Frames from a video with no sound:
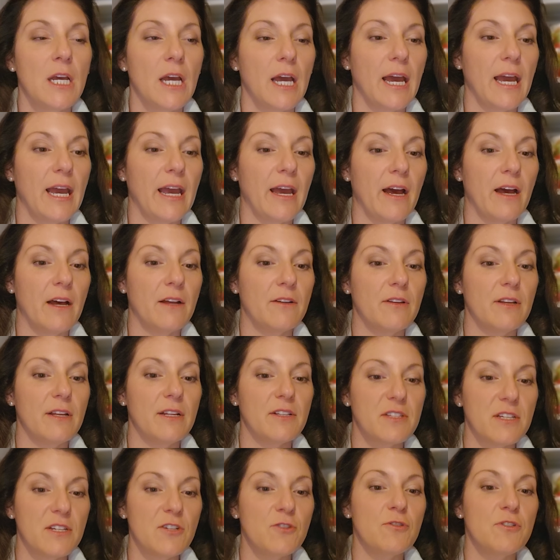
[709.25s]
And
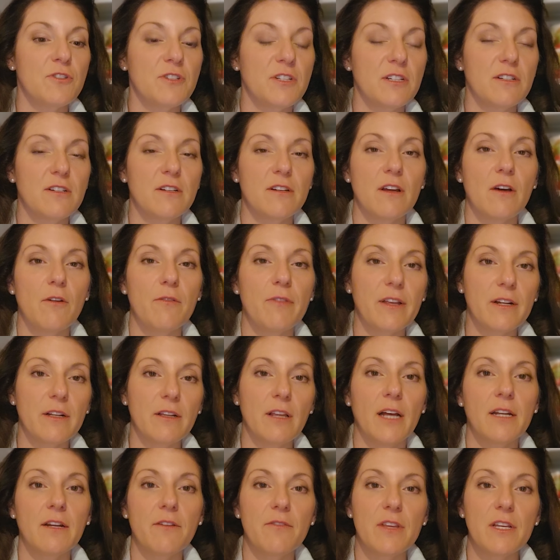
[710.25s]
it's interesting to note that a
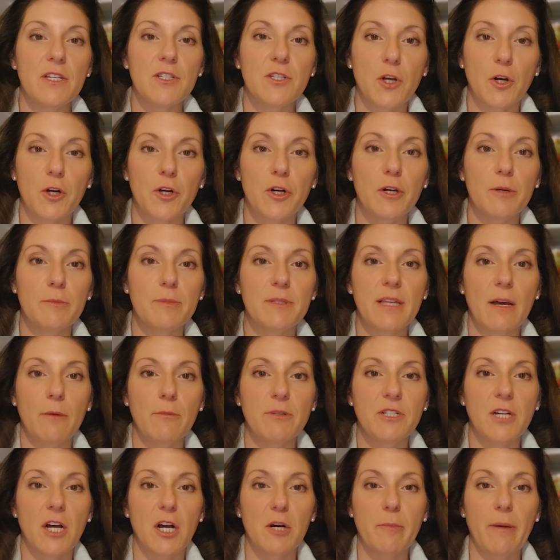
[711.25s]
lot of these herbs that we
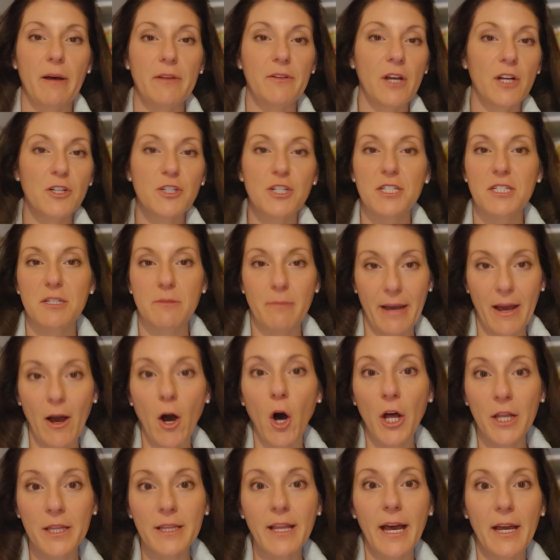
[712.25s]
talk about, not just in my
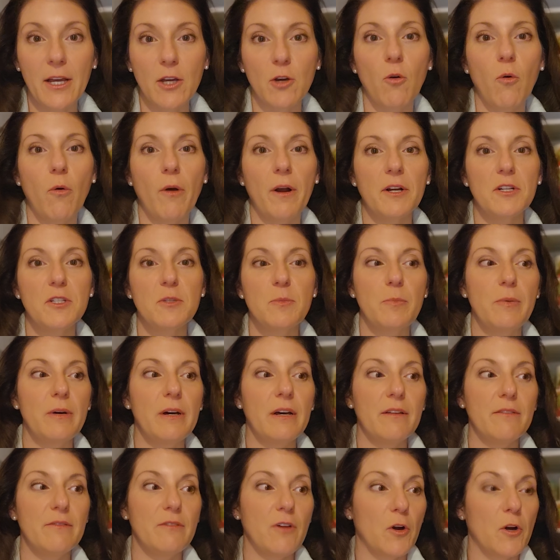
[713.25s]
online course,
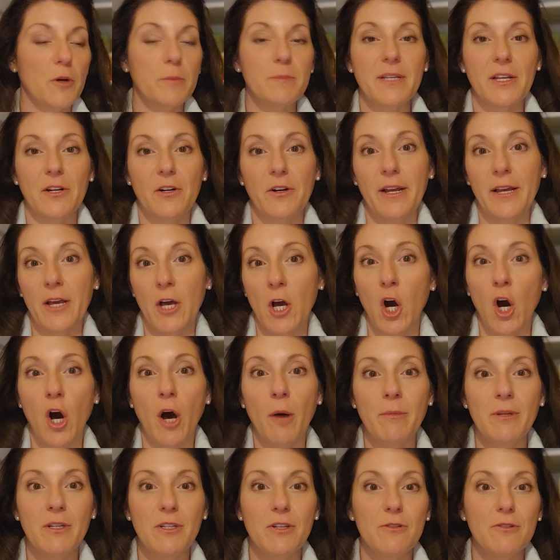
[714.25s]
but herbs that are in
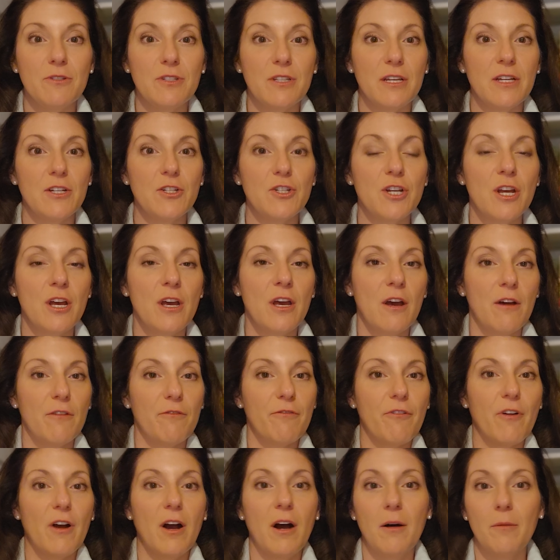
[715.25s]
common usage
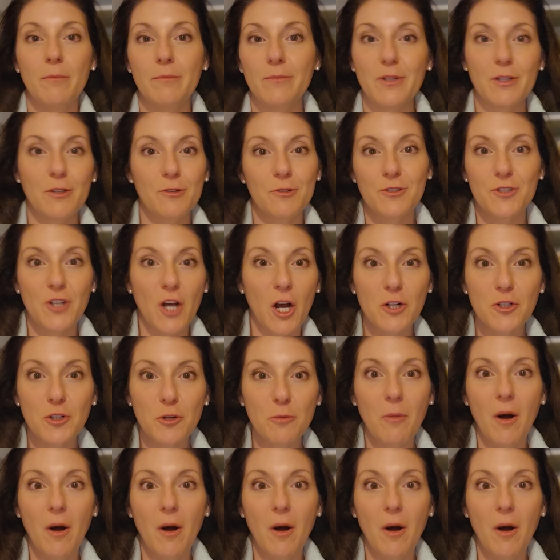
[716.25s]
from Dr.